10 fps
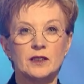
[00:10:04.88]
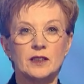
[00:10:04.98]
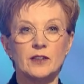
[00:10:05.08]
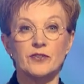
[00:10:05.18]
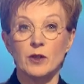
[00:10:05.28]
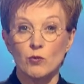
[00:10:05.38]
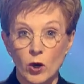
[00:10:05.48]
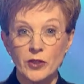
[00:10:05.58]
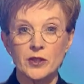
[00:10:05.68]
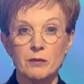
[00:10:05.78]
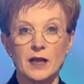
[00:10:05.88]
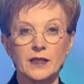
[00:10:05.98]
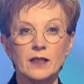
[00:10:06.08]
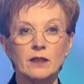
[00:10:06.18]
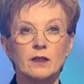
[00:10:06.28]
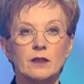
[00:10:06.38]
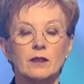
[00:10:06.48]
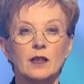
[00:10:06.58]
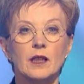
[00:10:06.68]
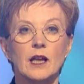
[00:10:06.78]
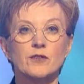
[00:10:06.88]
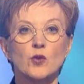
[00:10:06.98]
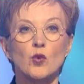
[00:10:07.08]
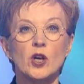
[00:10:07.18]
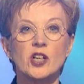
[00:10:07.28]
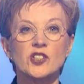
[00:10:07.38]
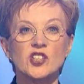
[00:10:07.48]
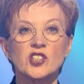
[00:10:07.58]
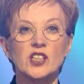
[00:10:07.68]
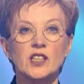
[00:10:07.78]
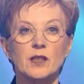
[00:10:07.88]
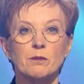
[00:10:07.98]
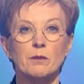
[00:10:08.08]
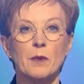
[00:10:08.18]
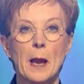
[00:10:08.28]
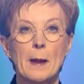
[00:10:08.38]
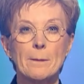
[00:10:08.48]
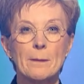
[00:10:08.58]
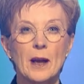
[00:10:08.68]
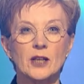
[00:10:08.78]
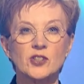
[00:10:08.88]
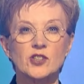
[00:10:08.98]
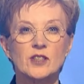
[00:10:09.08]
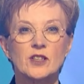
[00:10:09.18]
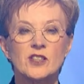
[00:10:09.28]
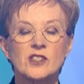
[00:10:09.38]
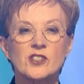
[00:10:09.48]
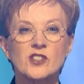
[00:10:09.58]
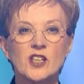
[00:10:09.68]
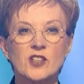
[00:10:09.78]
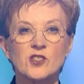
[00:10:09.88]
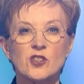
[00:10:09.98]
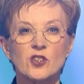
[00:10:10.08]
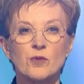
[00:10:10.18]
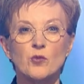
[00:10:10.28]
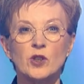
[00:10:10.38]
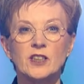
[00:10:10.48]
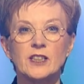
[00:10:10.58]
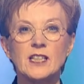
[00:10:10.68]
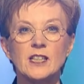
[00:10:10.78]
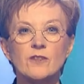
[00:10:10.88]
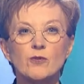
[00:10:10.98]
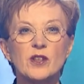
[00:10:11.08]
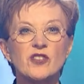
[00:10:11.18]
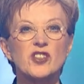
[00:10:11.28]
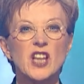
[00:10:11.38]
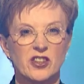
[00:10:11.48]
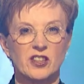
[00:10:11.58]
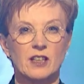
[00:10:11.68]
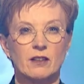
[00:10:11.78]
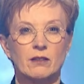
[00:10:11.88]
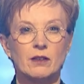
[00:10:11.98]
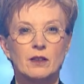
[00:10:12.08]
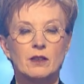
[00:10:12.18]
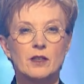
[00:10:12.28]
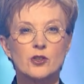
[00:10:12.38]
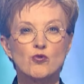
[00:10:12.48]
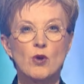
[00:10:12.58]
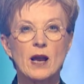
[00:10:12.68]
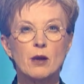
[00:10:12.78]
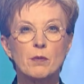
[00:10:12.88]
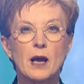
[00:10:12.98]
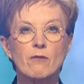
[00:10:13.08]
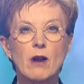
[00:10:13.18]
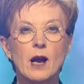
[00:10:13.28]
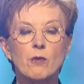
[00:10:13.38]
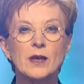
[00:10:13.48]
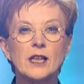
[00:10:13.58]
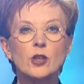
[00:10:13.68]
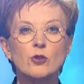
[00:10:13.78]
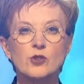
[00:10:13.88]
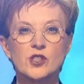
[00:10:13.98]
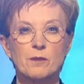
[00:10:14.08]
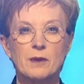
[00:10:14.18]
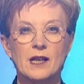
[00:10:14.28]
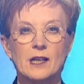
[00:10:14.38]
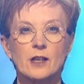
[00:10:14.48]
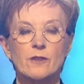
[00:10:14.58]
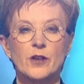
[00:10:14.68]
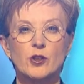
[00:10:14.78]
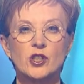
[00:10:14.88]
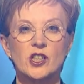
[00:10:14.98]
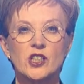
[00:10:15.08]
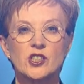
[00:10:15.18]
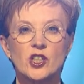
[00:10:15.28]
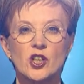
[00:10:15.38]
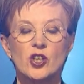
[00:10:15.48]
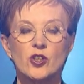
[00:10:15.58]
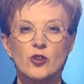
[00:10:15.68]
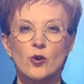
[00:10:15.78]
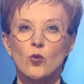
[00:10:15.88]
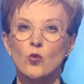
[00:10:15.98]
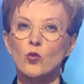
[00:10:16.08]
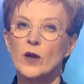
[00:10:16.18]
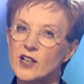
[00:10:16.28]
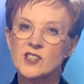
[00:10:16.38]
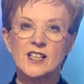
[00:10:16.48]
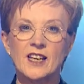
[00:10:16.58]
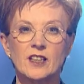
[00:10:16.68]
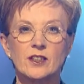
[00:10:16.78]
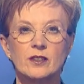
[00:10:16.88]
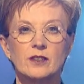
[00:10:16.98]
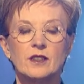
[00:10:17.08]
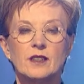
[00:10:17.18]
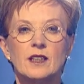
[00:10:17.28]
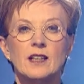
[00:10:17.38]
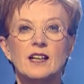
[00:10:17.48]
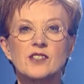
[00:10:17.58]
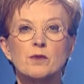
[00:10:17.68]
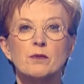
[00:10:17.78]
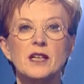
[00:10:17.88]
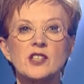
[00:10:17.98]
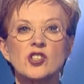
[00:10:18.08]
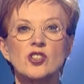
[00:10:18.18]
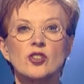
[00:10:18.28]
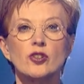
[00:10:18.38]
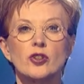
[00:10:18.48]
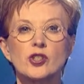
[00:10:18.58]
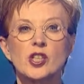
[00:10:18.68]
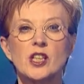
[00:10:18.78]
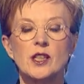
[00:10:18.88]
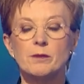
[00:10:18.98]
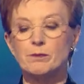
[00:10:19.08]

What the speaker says: if they want the money, they'll have to work as a team. But 6 of them will leave with nothing, as round by round we lose the player voted the weakest link. Let's meet the team.